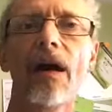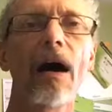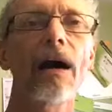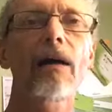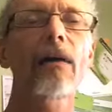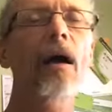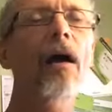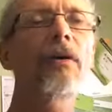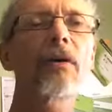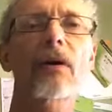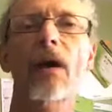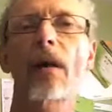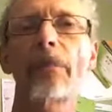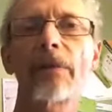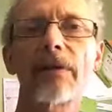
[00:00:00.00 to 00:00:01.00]
I don't know how your
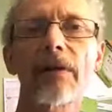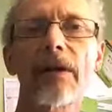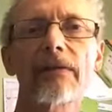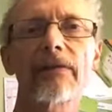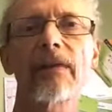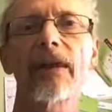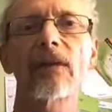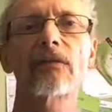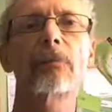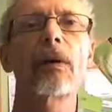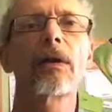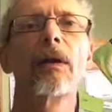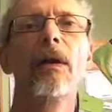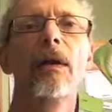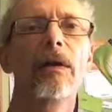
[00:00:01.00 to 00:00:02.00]
company does things,
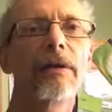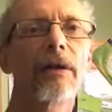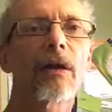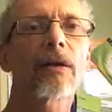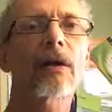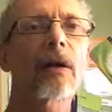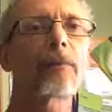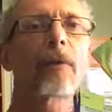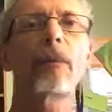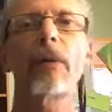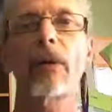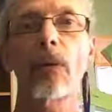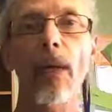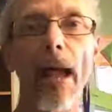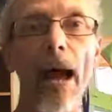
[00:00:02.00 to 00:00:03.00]
but you know our company we
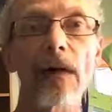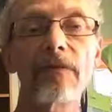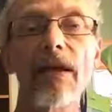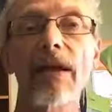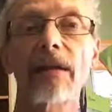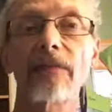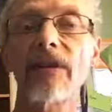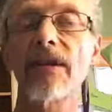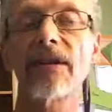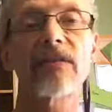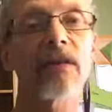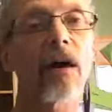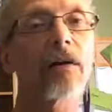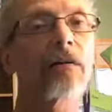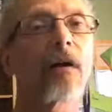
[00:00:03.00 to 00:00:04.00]
don't have that.
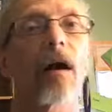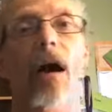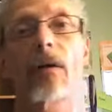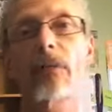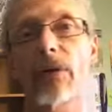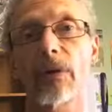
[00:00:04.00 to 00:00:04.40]
Everything's online.